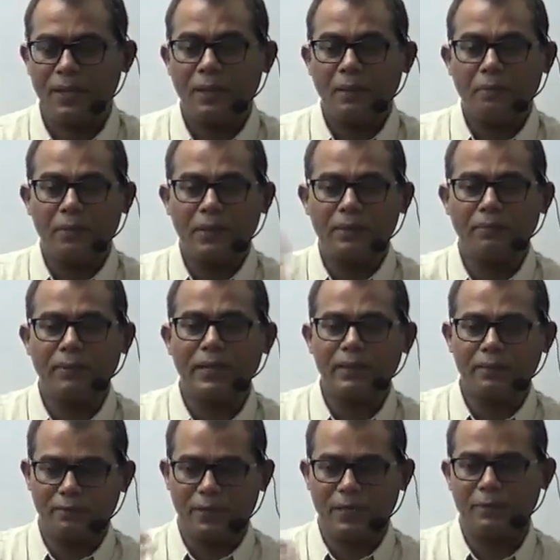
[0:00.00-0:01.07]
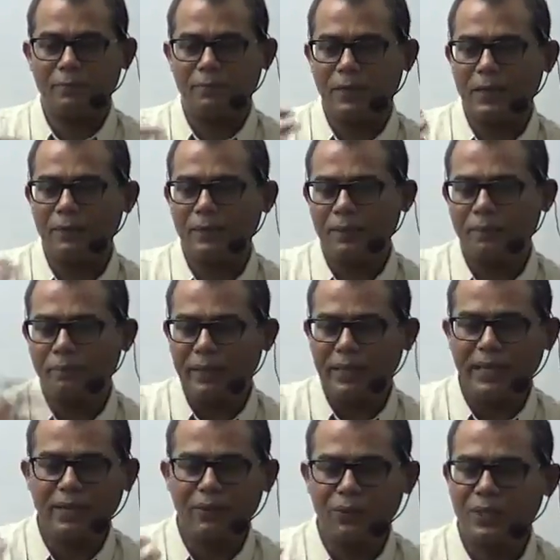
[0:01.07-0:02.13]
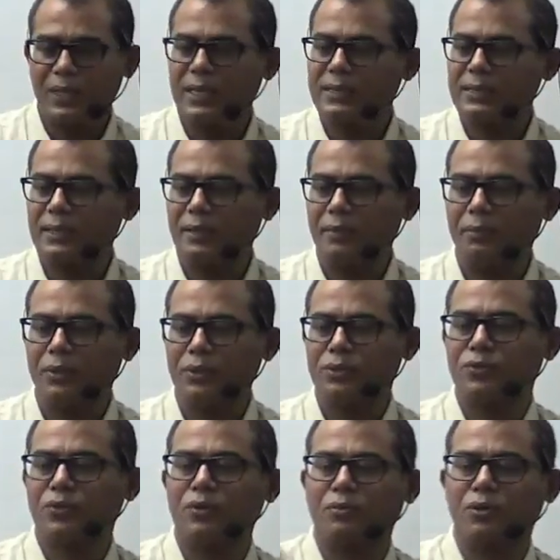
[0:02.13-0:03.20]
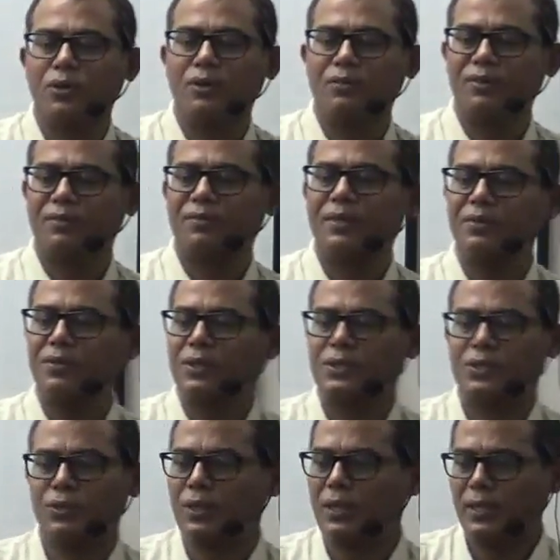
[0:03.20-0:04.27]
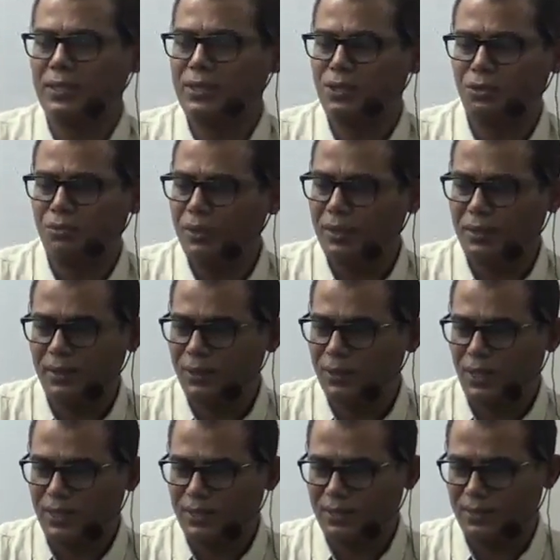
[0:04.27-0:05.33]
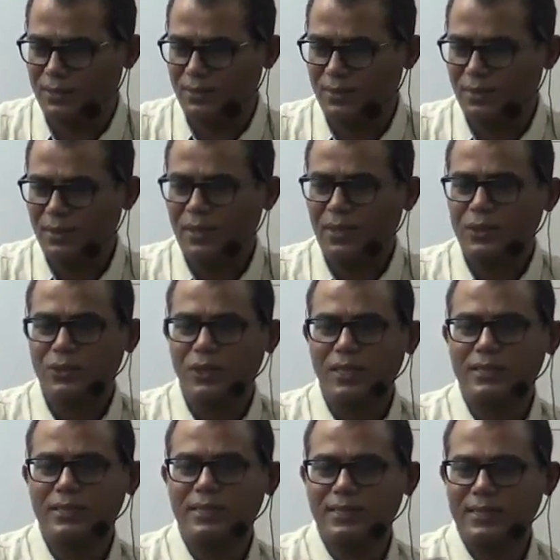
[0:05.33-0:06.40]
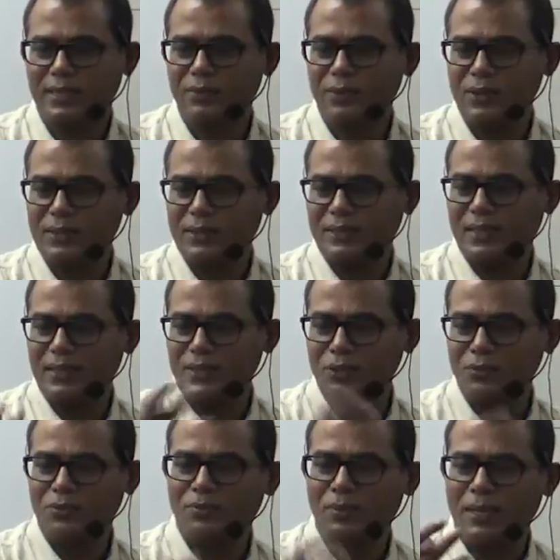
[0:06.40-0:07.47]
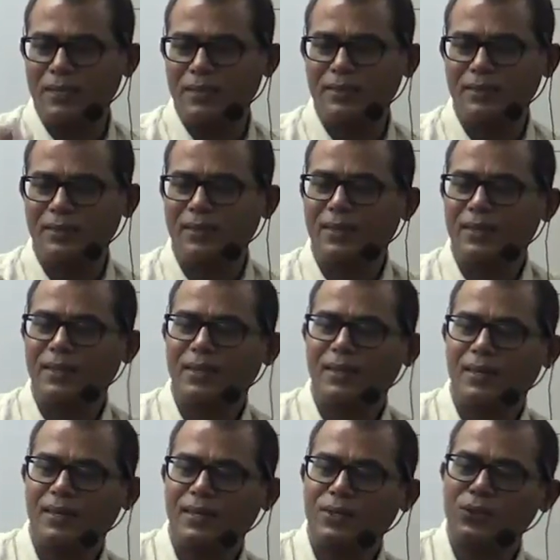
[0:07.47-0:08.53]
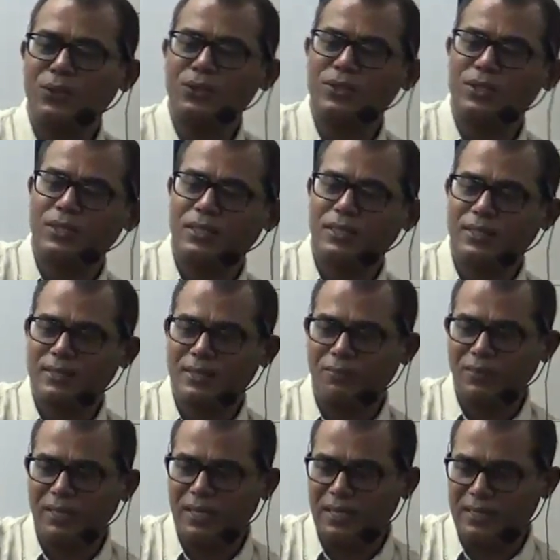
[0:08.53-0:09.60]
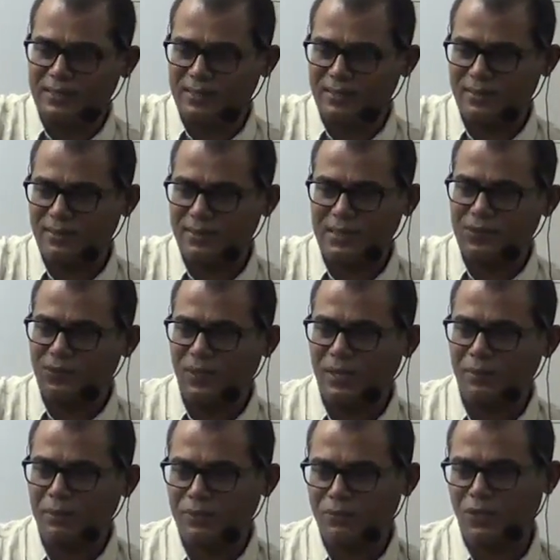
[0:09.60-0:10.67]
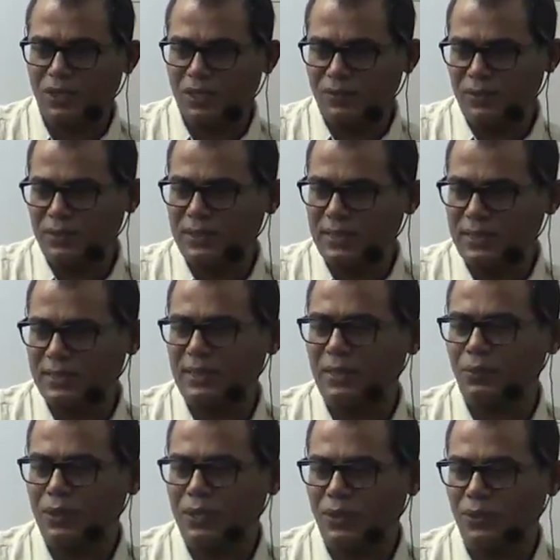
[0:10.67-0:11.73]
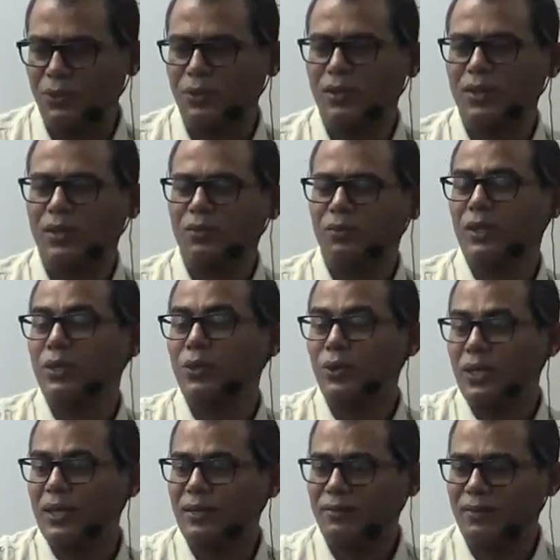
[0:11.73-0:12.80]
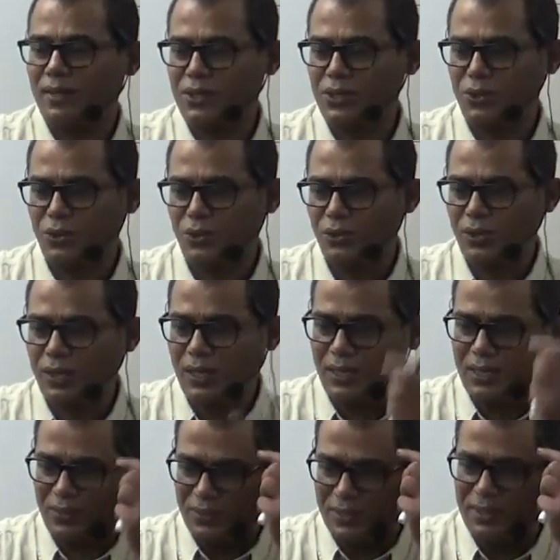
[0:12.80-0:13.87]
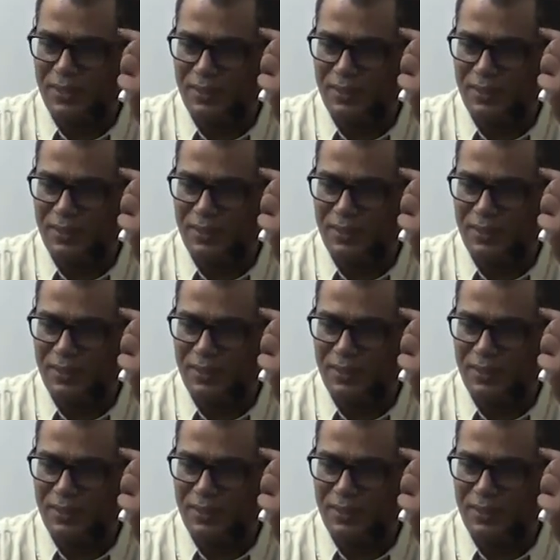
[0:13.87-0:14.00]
But why I'm comparing it with the essay, because for more than 50 words you can consume in introduction. So let's say 10 words is consumed by introducing in someone else. That's fine, but 40 words are still with you, where you can reflect your own creativity.